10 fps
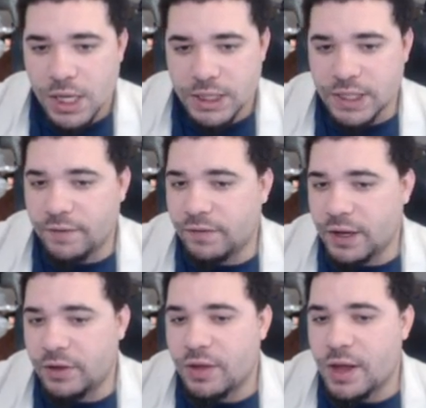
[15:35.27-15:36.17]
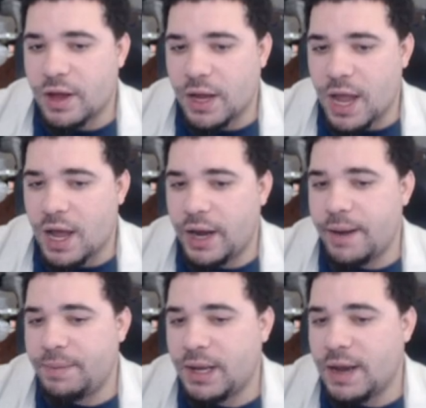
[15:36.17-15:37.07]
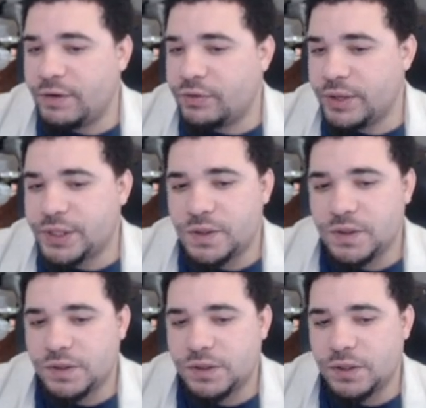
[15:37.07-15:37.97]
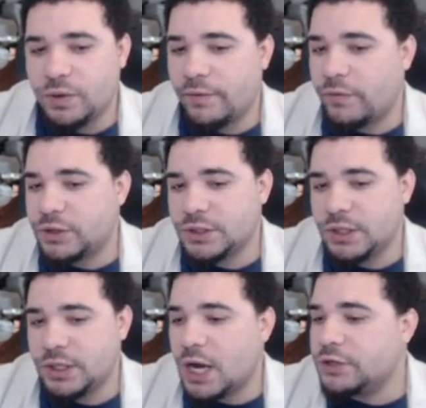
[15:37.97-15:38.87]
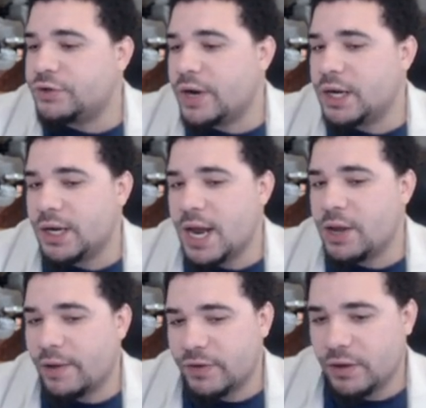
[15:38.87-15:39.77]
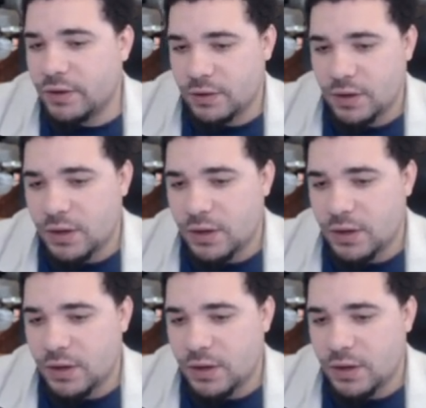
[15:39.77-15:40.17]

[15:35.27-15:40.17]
instead of like an NP every three turns you unfortunately got drained and now you have to